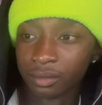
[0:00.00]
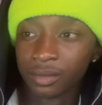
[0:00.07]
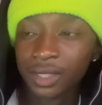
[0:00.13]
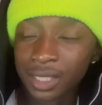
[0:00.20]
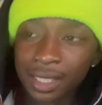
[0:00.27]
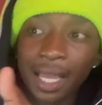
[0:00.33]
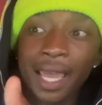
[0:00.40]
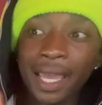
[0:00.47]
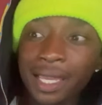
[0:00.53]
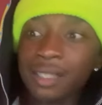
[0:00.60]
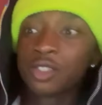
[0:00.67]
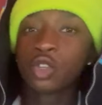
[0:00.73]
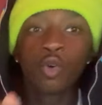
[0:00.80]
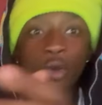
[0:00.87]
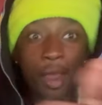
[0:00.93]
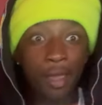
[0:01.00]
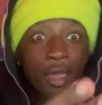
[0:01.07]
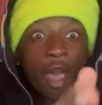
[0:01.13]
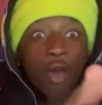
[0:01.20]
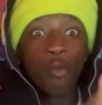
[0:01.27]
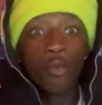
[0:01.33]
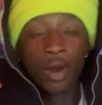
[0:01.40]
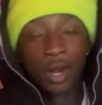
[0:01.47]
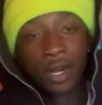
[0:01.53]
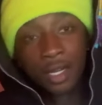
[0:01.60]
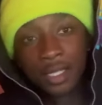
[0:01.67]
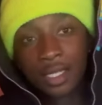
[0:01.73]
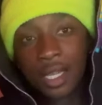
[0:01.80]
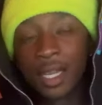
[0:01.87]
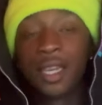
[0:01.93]
This an 8 too, like y'all wearing the
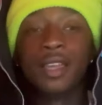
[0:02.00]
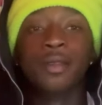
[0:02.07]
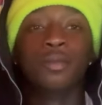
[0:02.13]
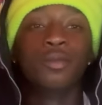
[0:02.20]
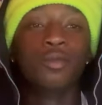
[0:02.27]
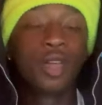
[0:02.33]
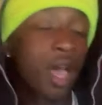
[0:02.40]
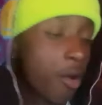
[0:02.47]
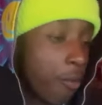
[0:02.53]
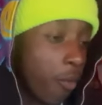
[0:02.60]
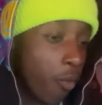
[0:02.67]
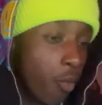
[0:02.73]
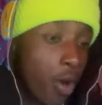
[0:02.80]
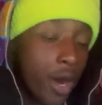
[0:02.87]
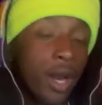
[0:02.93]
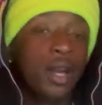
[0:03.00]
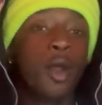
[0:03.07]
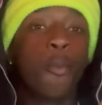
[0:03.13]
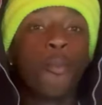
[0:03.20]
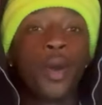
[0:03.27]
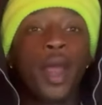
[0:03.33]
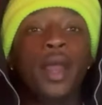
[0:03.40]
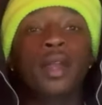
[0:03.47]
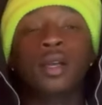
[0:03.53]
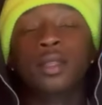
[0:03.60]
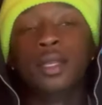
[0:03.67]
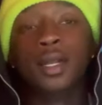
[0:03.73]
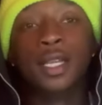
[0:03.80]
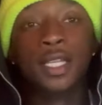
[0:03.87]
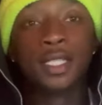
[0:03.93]
same. Y'all wearing
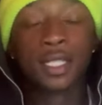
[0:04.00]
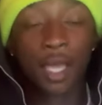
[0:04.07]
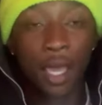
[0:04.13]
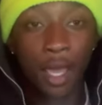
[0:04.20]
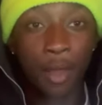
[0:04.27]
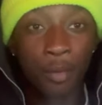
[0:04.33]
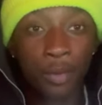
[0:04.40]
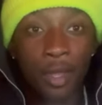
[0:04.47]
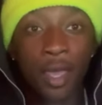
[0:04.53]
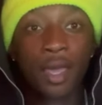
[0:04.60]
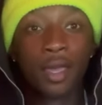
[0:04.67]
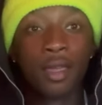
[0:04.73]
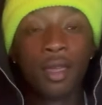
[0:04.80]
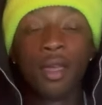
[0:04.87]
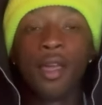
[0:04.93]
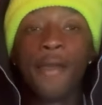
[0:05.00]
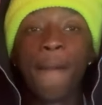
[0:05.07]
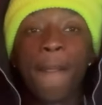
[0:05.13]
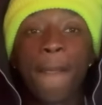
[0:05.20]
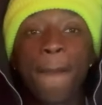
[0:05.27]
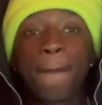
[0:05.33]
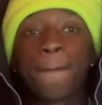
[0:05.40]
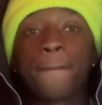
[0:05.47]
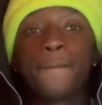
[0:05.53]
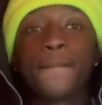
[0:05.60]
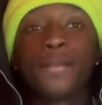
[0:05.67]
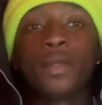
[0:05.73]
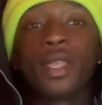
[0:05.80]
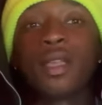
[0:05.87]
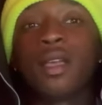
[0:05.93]
practically the same thing.
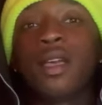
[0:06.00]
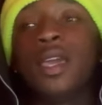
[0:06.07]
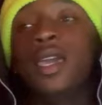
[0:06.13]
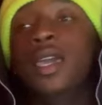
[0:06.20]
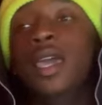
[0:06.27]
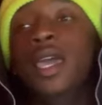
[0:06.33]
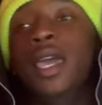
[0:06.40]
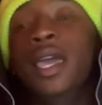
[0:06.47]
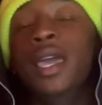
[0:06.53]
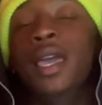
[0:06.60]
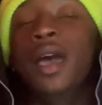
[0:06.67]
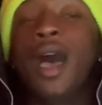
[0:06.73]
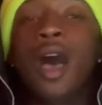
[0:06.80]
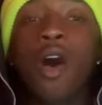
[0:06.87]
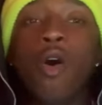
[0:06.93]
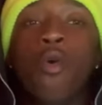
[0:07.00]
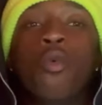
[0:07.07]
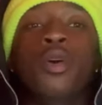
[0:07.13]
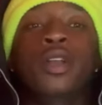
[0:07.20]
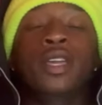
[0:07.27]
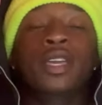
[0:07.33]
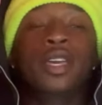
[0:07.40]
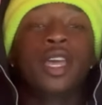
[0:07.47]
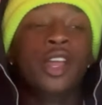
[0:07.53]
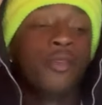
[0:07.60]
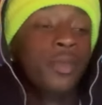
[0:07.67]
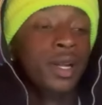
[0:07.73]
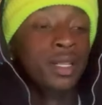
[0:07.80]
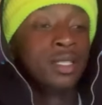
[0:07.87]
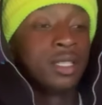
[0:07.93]
And I don't want to get
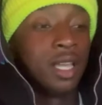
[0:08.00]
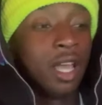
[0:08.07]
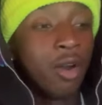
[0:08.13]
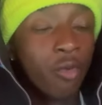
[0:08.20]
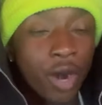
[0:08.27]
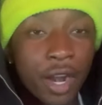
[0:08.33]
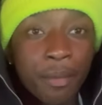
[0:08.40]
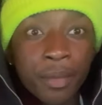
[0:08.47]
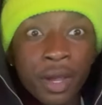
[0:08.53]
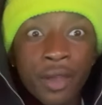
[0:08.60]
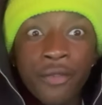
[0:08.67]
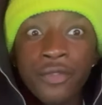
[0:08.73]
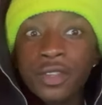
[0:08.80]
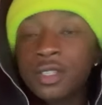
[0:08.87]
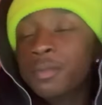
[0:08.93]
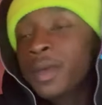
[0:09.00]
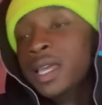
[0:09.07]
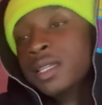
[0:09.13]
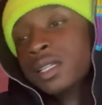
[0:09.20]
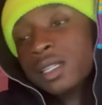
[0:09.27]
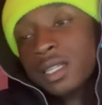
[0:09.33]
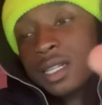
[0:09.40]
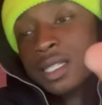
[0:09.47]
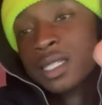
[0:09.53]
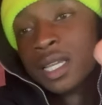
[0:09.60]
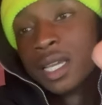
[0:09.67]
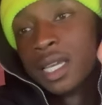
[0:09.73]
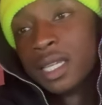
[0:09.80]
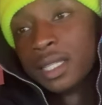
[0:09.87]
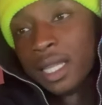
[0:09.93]
everybody the same rate, but if it's basically the
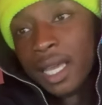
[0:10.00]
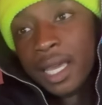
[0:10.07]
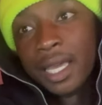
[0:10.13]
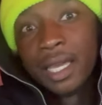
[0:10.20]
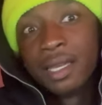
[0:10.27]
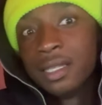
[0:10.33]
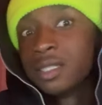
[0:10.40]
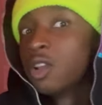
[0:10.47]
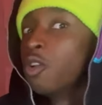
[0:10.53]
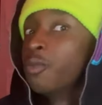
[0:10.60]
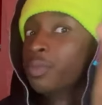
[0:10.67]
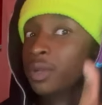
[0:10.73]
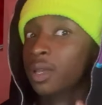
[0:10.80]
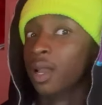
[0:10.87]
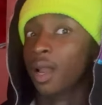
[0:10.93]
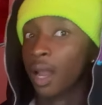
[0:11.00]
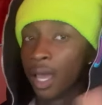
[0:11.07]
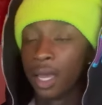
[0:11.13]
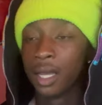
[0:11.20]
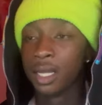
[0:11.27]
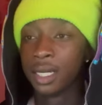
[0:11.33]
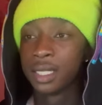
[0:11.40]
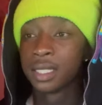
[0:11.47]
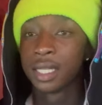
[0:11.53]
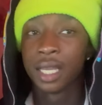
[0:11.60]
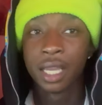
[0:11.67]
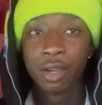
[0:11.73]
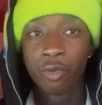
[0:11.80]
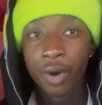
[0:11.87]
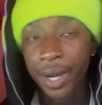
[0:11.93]
same thing, it's going to be a lot of the
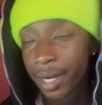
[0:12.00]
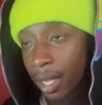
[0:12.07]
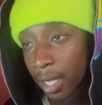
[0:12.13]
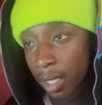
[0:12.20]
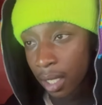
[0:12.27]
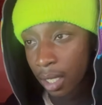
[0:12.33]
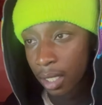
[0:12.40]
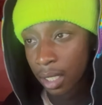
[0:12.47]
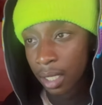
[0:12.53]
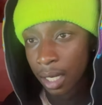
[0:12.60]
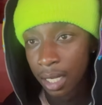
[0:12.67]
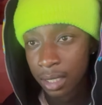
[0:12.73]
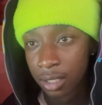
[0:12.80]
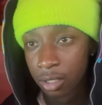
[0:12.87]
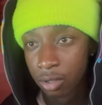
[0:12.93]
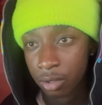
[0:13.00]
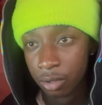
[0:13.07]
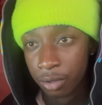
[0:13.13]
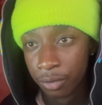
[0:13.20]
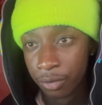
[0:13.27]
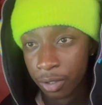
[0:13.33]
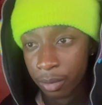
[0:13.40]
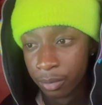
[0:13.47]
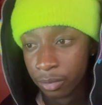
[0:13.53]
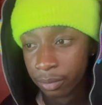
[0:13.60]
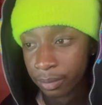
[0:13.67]
same rate. I can't even lie to you, you feel me?